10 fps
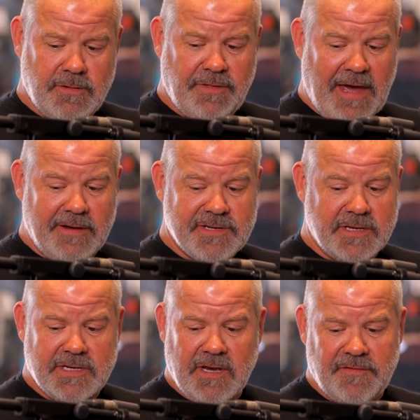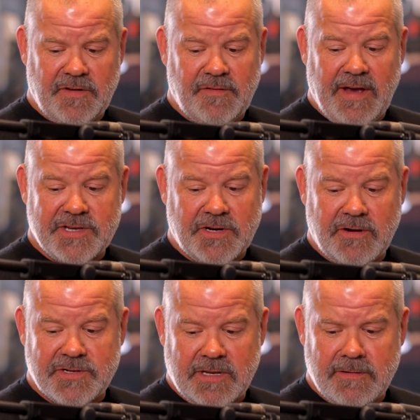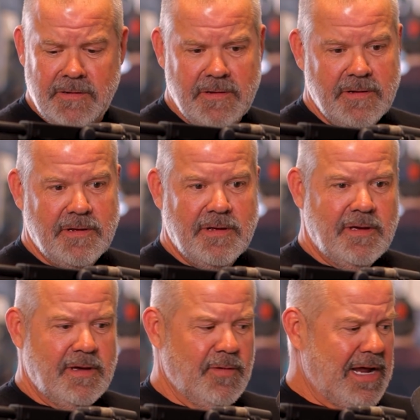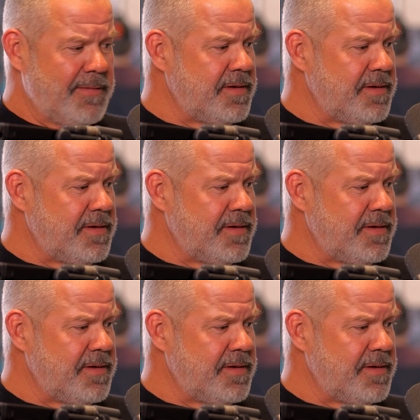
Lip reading: thousands of investors, and when I'm